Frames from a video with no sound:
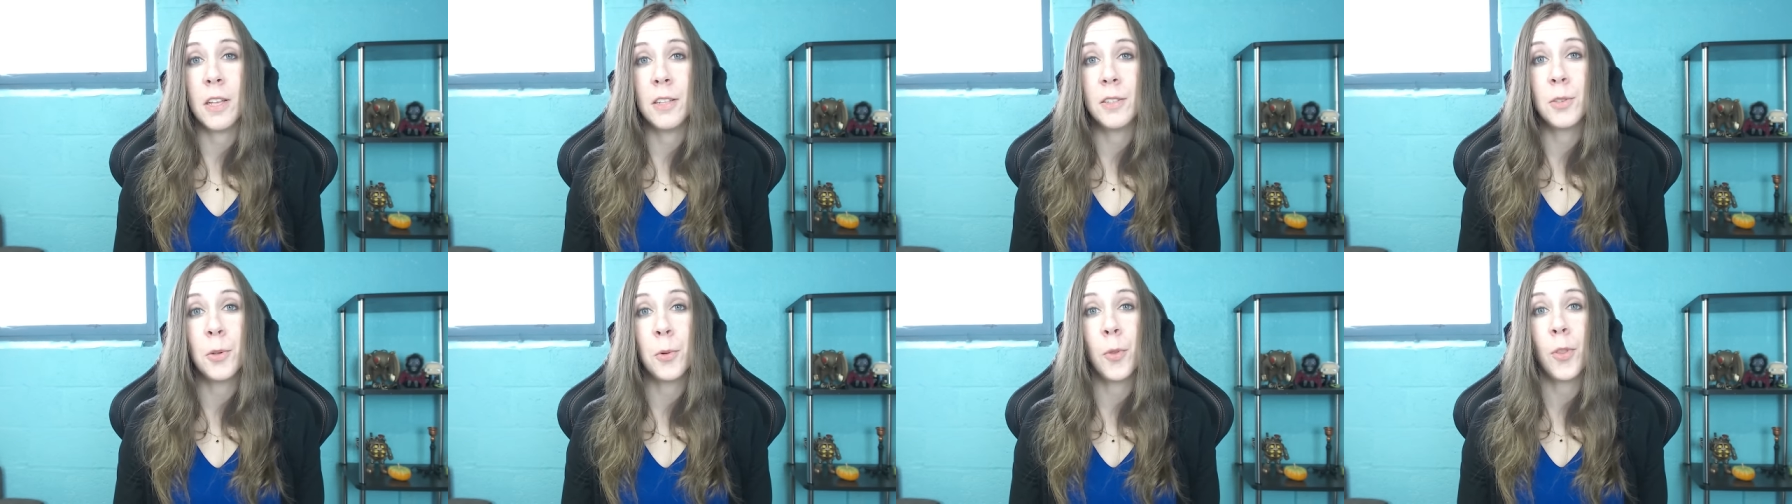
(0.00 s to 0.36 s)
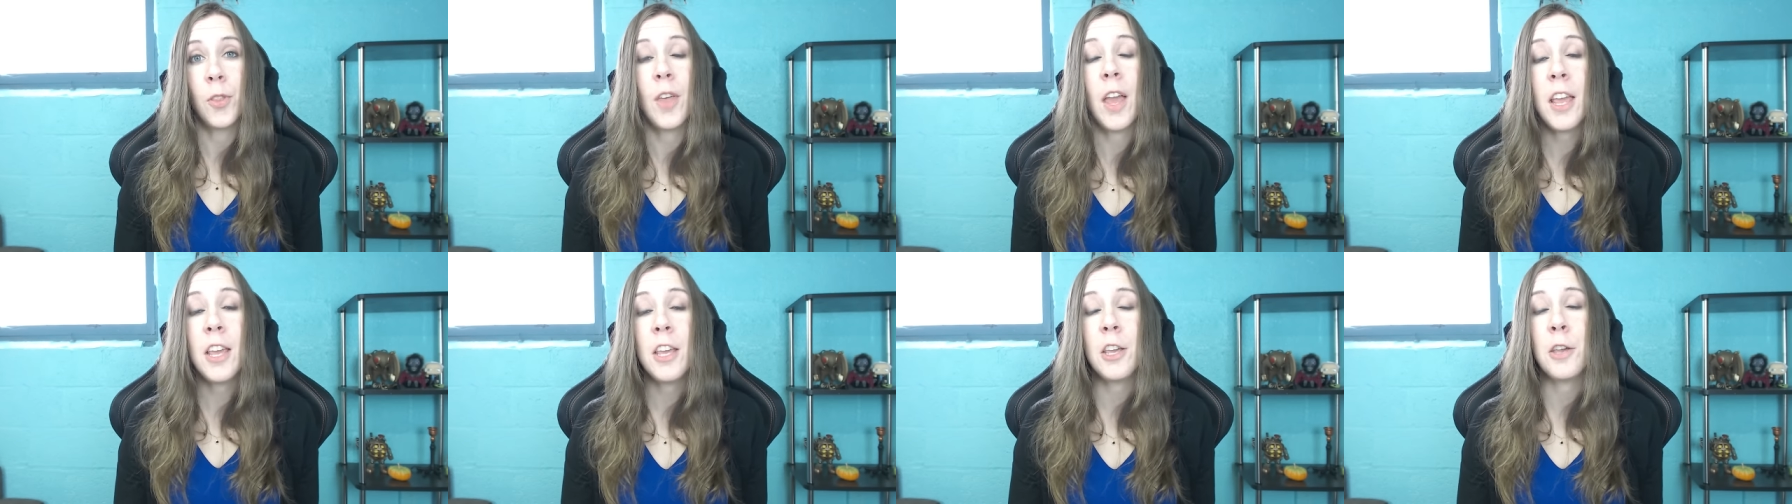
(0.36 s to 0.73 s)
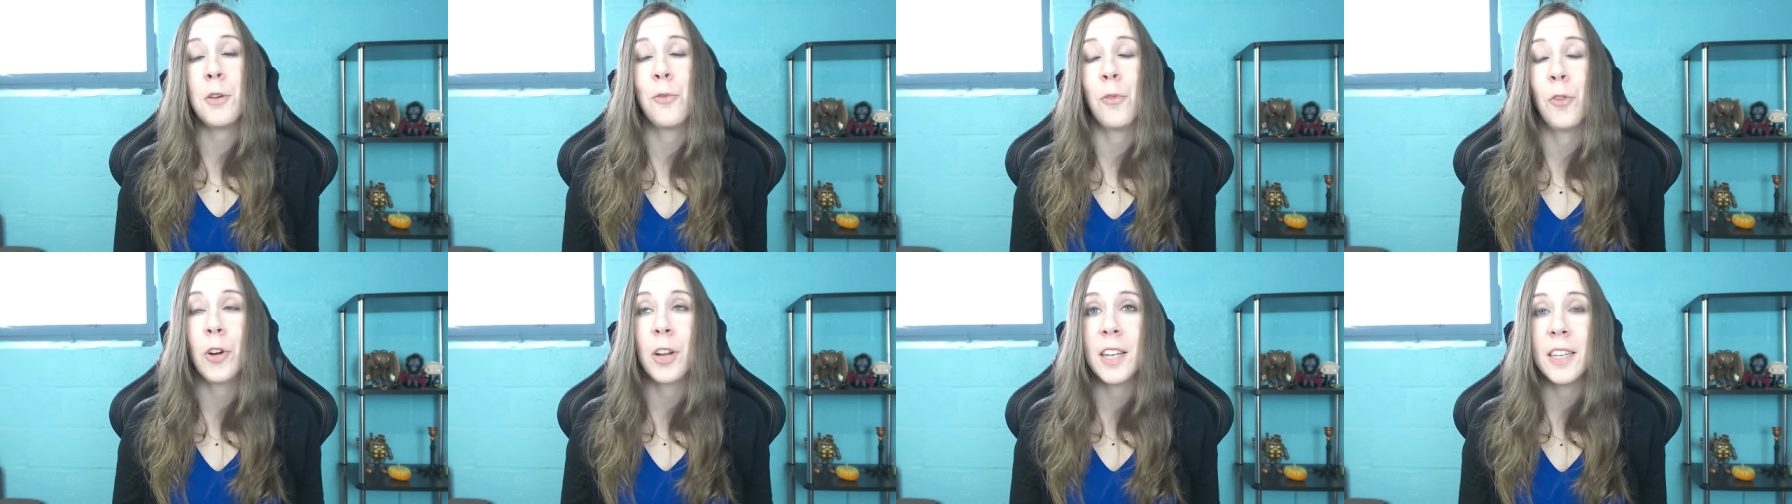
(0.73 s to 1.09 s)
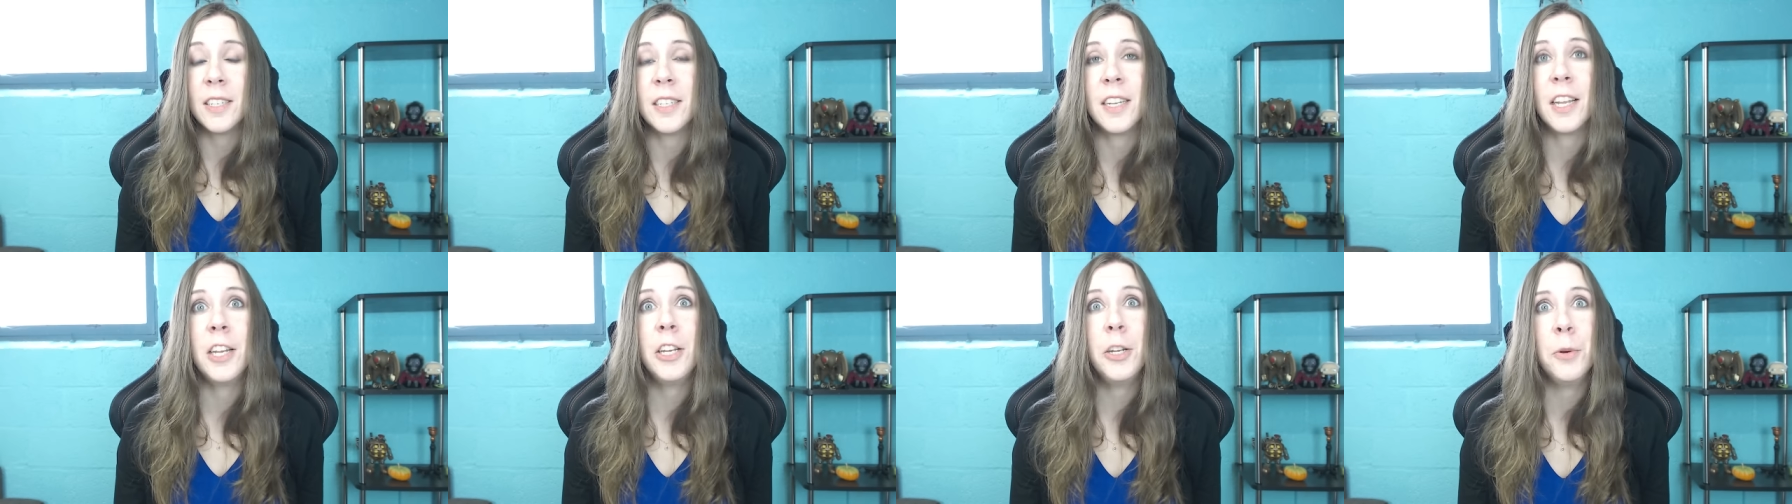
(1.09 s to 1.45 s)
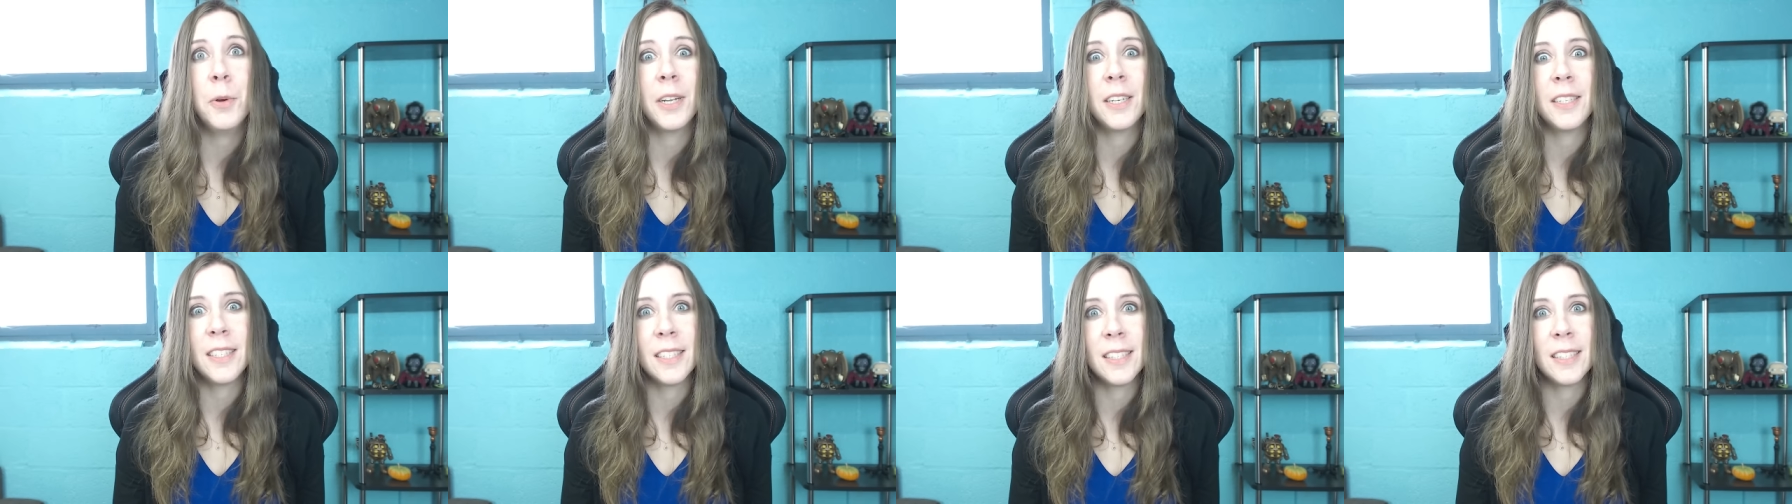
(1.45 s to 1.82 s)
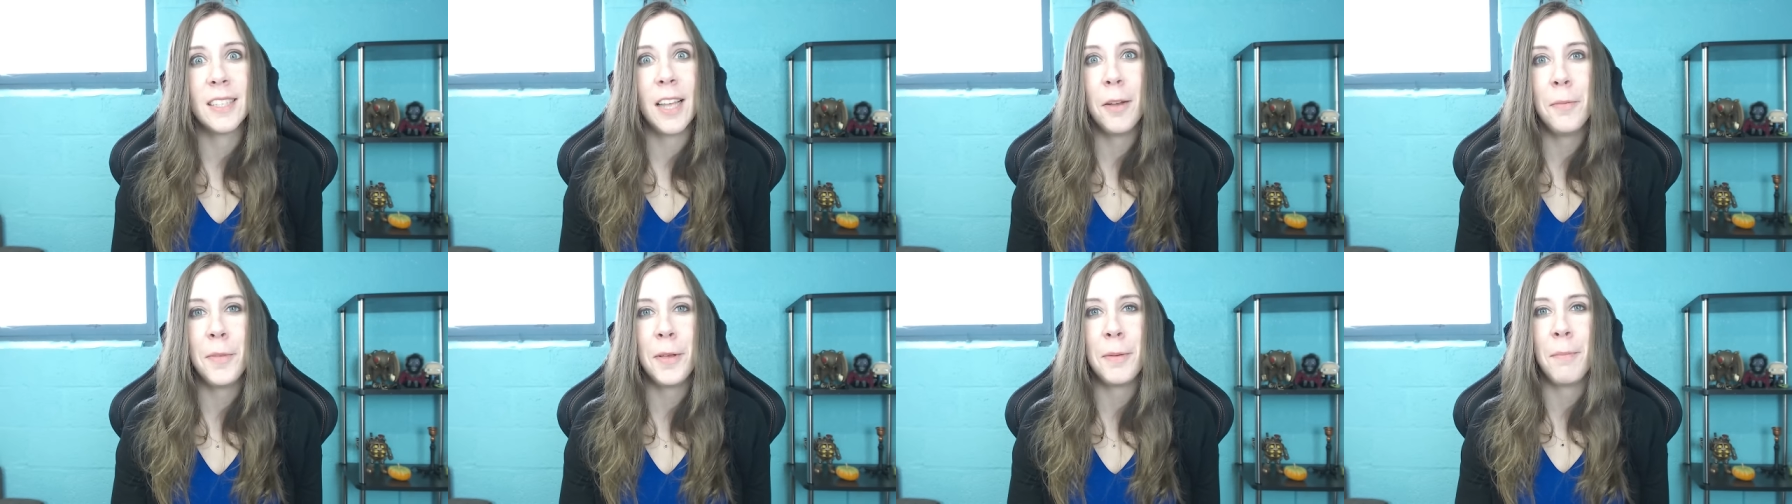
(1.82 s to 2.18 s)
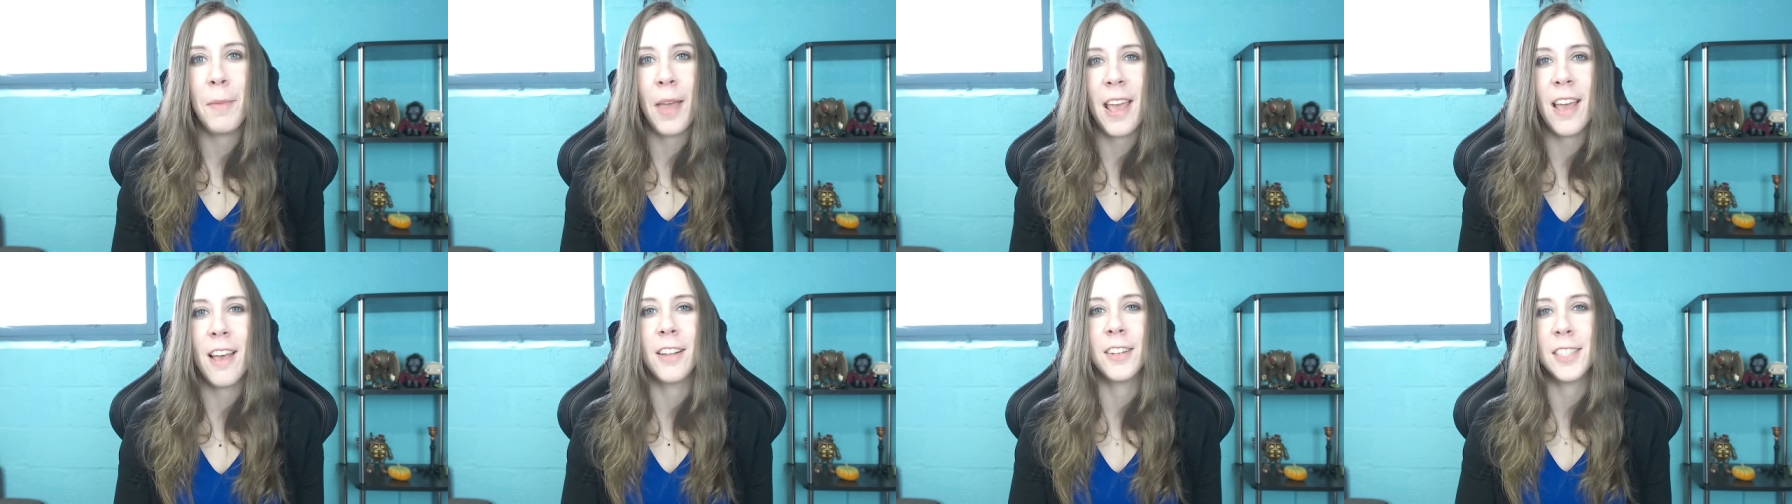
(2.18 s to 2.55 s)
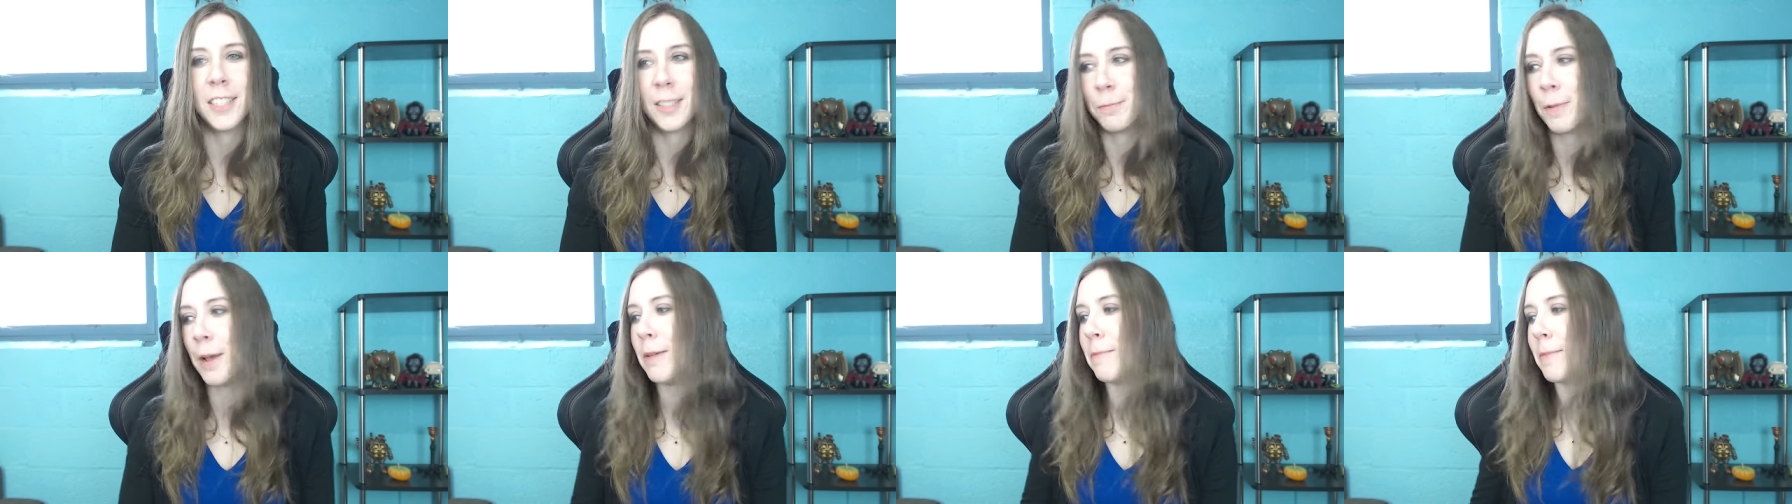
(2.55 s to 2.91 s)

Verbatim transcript: So, thank you for continuing to send me mail despite